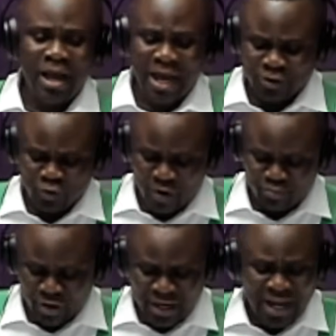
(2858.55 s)
As we
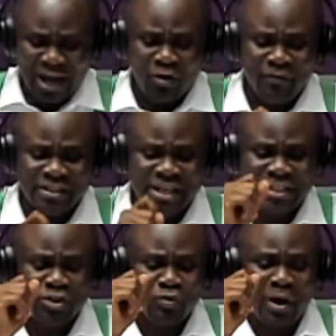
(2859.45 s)
bring our
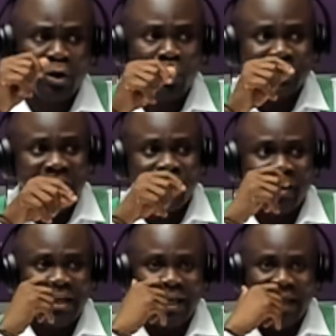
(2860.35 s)
conversation to a close now,
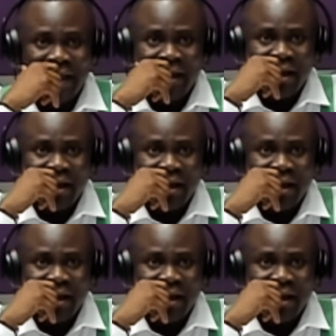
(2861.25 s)
the